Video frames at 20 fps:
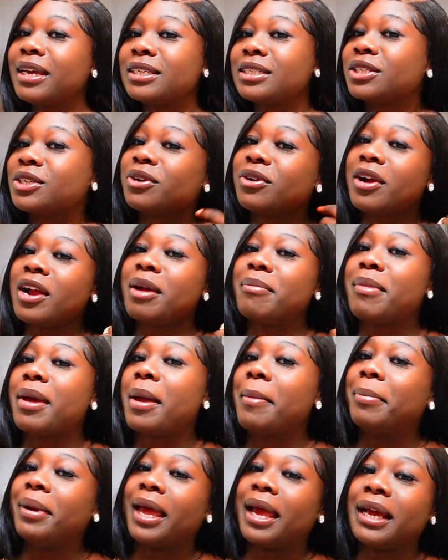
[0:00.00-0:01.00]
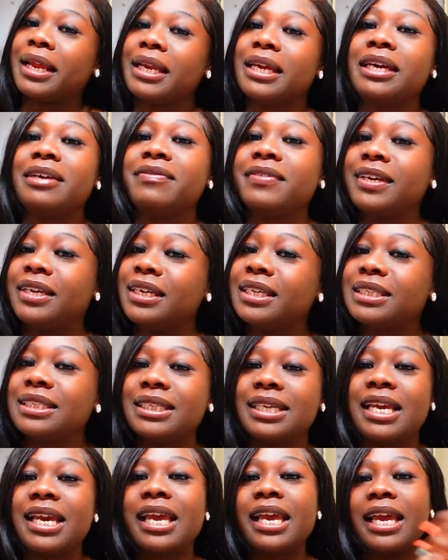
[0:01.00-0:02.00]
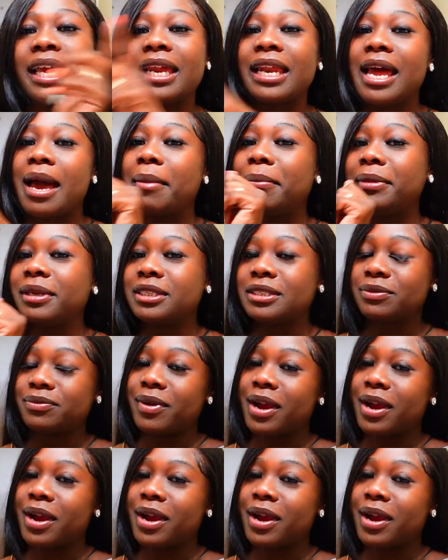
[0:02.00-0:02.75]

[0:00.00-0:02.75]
Instagram at Black Love ENT, and I'm Mr.